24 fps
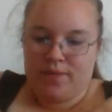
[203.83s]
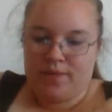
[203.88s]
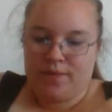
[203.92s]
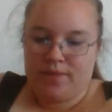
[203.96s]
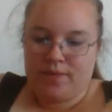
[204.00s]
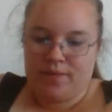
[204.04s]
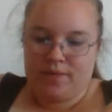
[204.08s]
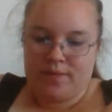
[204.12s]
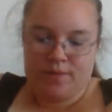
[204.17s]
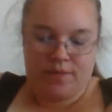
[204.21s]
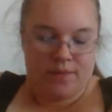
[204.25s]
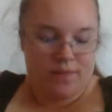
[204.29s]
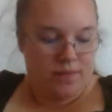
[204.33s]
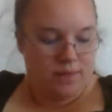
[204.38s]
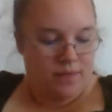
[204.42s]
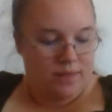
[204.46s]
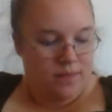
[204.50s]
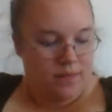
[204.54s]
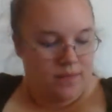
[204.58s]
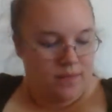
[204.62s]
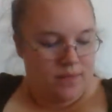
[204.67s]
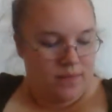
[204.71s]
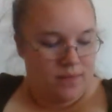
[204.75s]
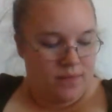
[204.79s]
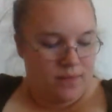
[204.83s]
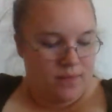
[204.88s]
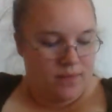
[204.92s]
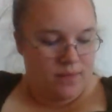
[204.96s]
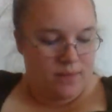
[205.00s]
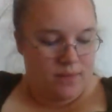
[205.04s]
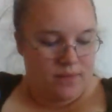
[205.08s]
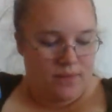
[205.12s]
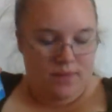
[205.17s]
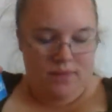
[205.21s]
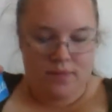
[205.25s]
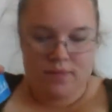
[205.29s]

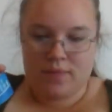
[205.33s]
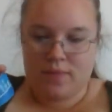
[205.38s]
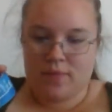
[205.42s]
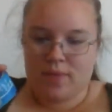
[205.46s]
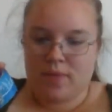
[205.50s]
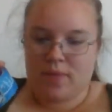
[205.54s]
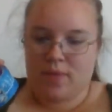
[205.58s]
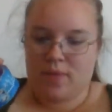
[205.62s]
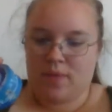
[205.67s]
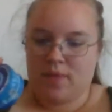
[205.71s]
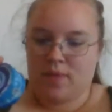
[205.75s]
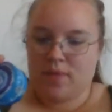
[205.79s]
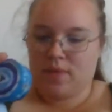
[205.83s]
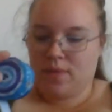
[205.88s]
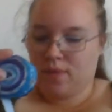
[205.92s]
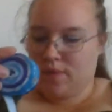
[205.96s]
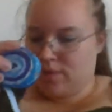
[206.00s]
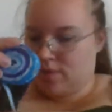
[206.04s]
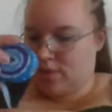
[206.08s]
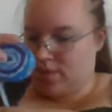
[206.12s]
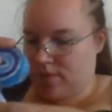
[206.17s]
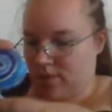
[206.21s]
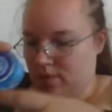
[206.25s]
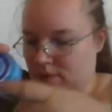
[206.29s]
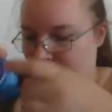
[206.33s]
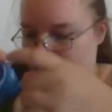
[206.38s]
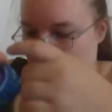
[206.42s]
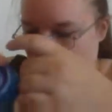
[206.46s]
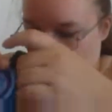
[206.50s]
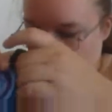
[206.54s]
Nothing is said.